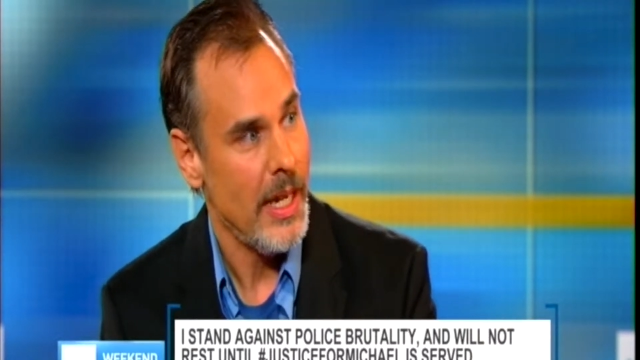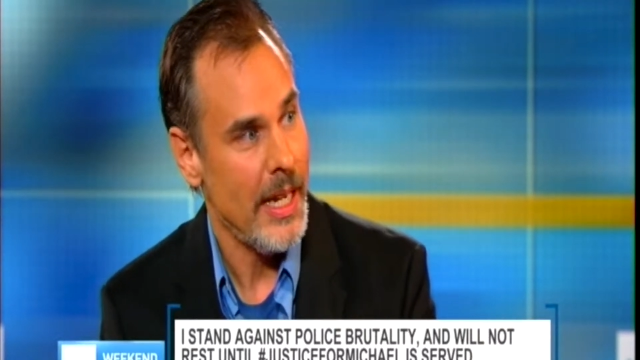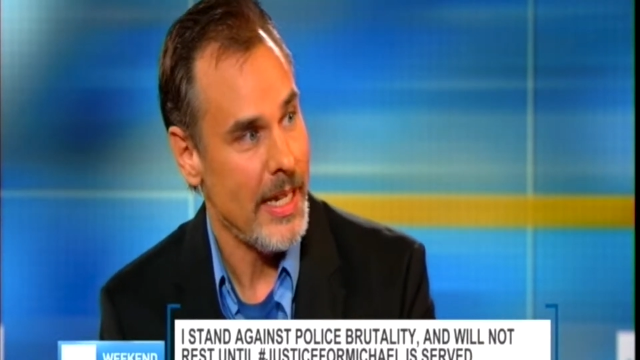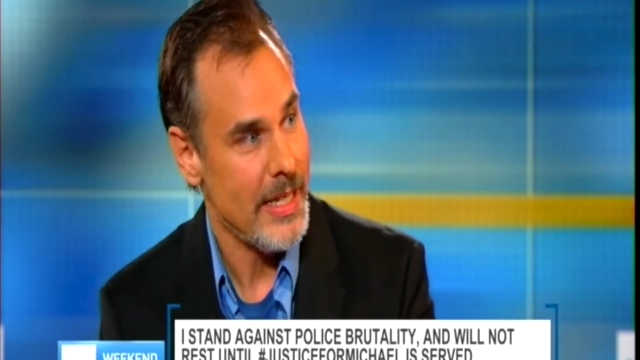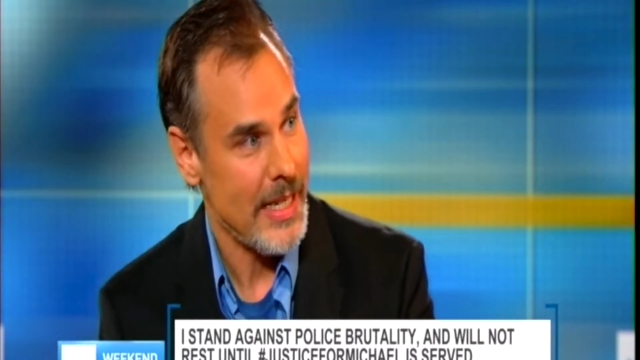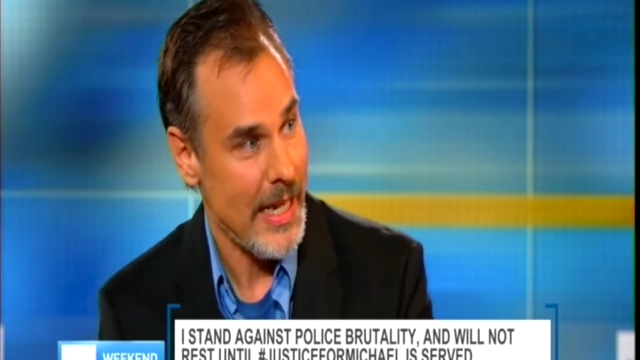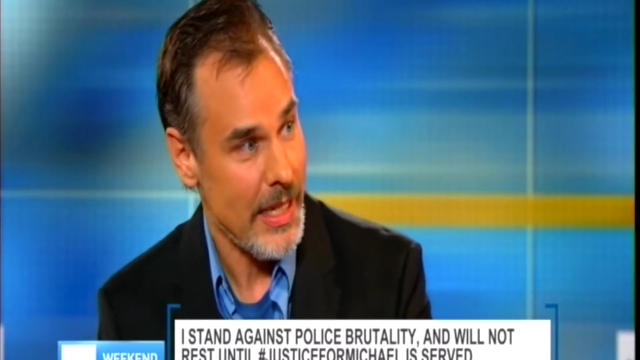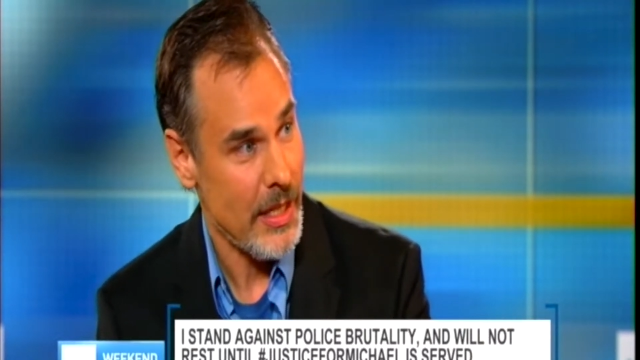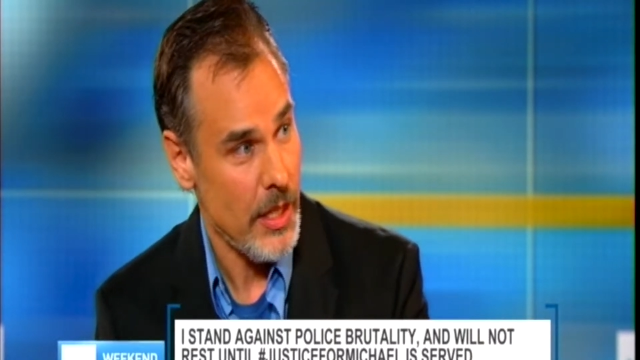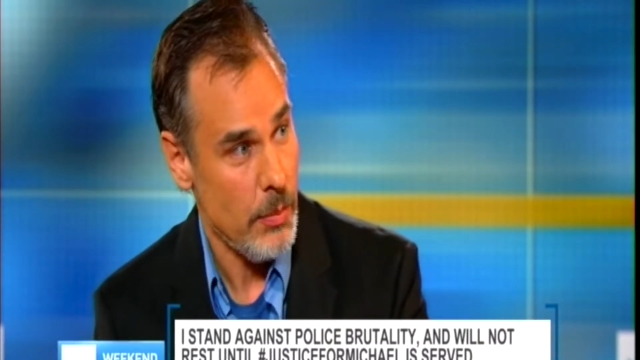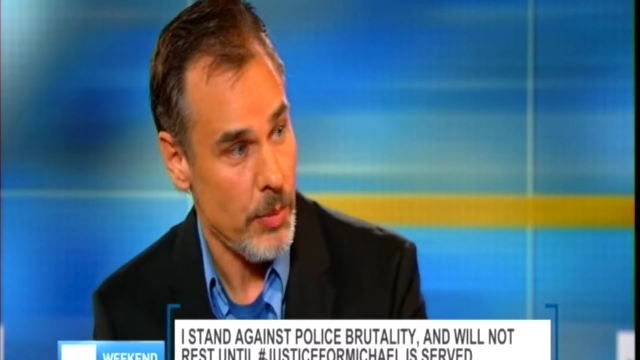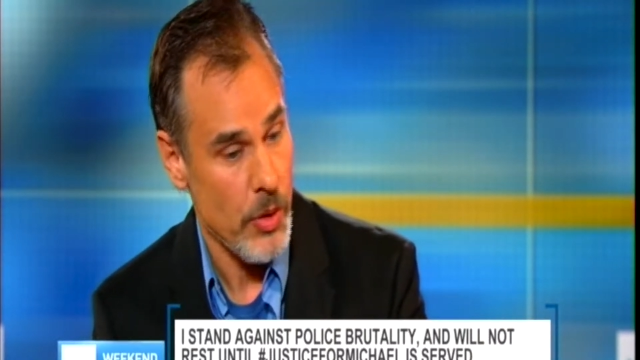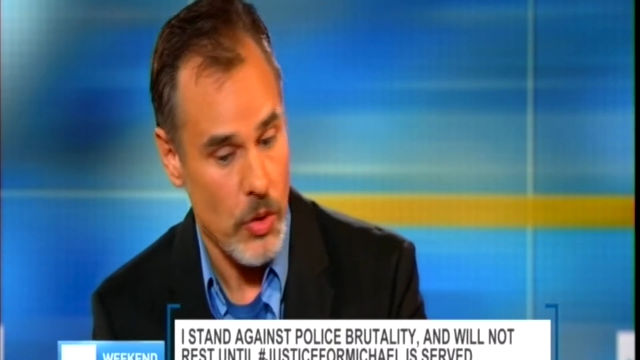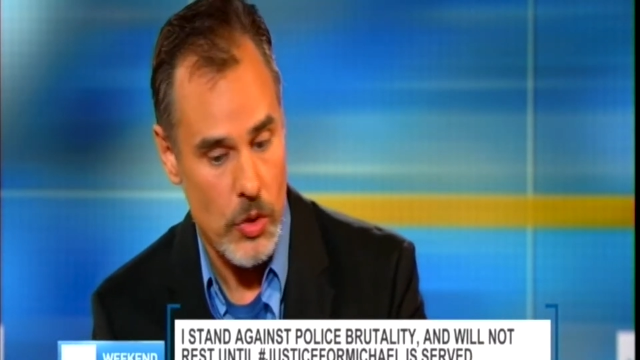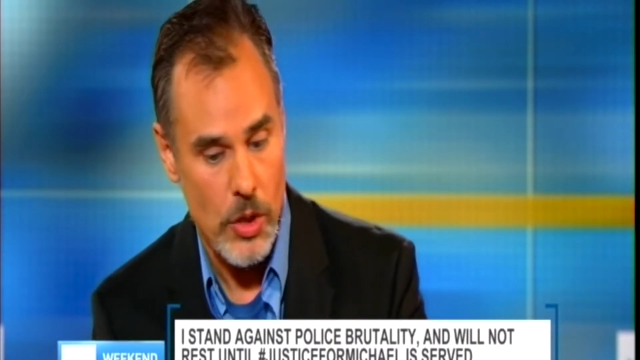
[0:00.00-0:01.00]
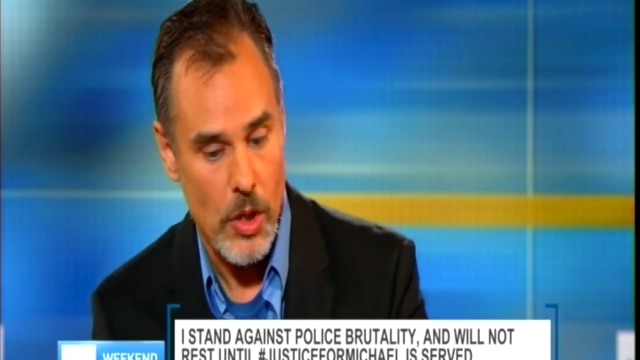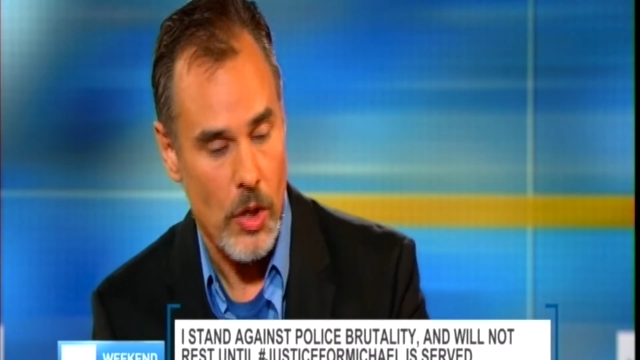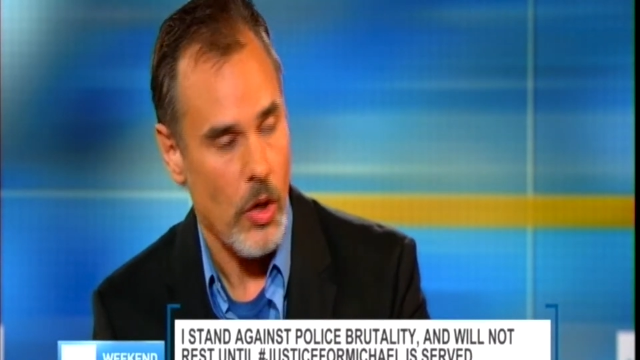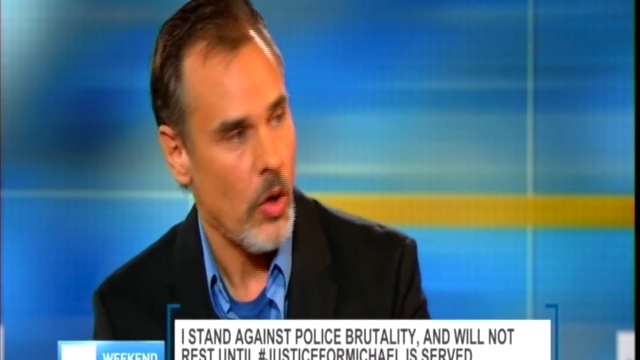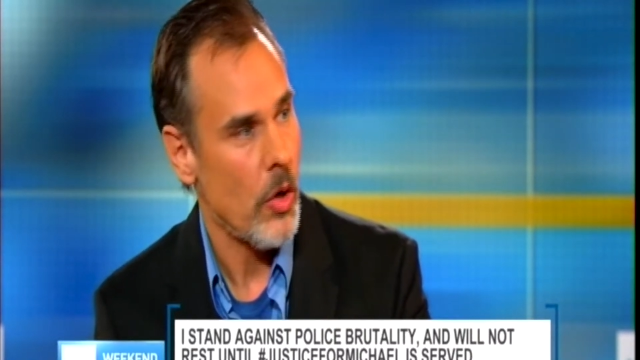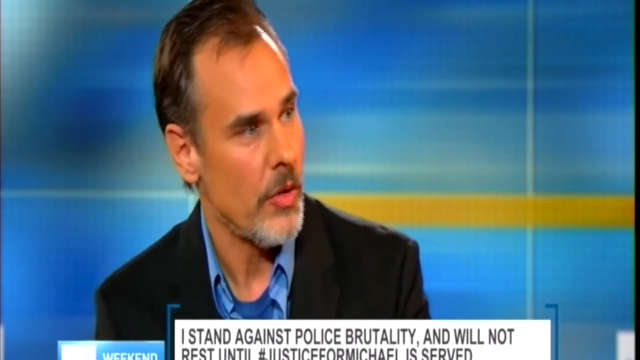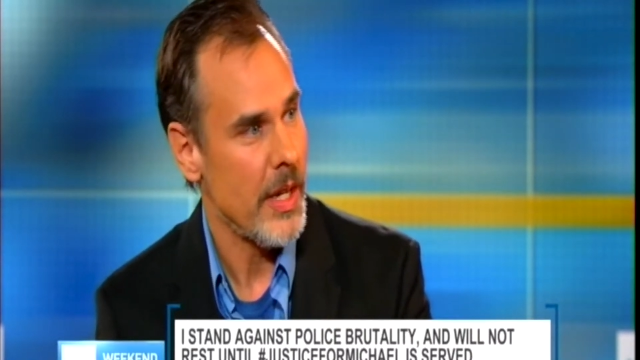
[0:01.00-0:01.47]
and take the abuse,
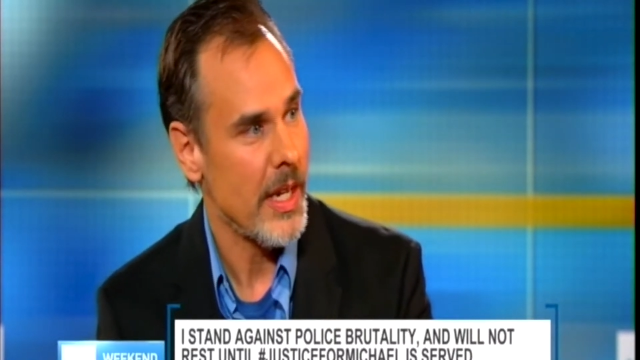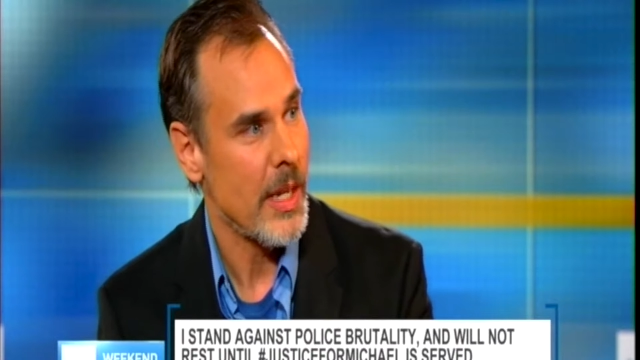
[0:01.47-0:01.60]
or they